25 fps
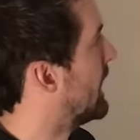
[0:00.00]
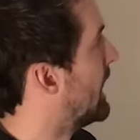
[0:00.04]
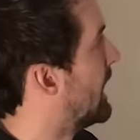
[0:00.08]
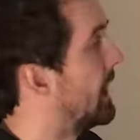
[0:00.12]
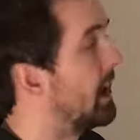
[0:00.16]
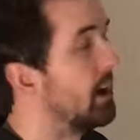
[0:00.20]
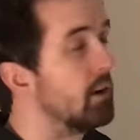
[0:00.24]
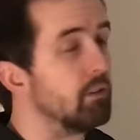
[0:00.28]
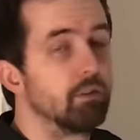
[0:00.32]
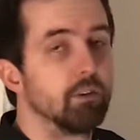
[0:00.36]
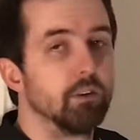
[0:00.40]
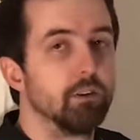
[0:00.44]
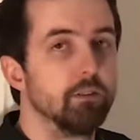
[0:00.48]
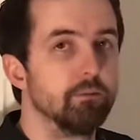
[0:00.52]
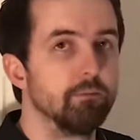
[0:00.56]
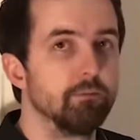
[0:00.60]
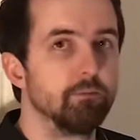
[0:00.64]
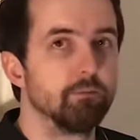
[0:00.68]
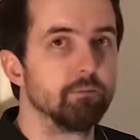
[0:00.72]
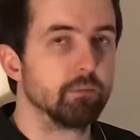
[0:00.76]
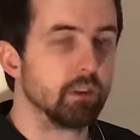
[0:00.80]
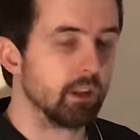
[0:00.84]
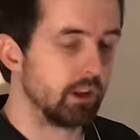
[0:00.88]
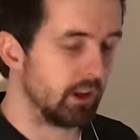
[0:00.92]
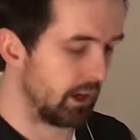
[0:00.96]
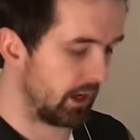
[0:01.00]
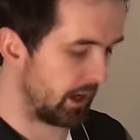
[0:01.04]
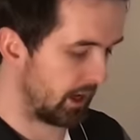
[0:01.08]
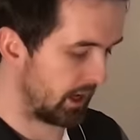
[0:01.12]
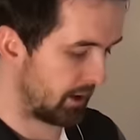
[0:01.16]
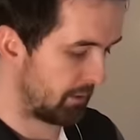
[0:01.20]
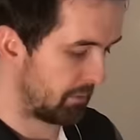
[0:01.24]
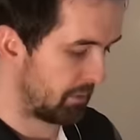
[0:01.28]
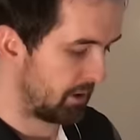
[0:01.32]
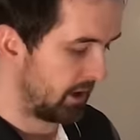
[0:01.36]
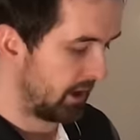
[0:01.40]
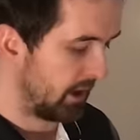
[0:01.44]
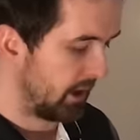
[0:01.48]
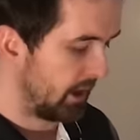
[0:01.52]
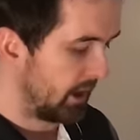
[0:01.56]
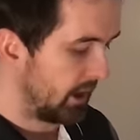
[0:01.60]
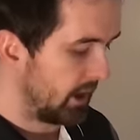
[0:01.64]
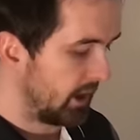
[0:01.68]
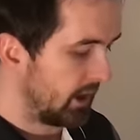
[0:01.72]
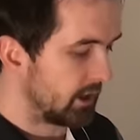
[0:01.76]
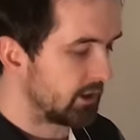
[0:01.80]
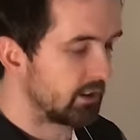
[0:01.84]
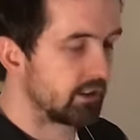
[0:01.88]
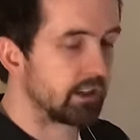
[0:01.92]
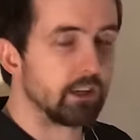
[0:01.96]
I have. Um,
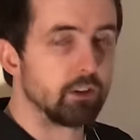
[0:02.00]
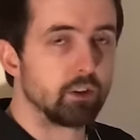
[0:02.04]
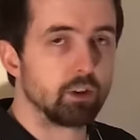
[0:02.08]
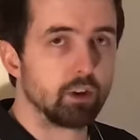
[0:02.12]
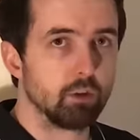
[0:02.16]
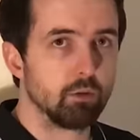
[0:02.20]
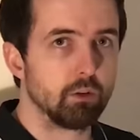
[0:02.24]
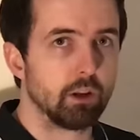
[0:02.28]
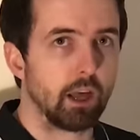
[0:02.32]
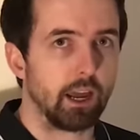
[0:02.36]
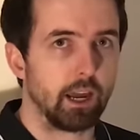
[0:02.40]
Stay tuned,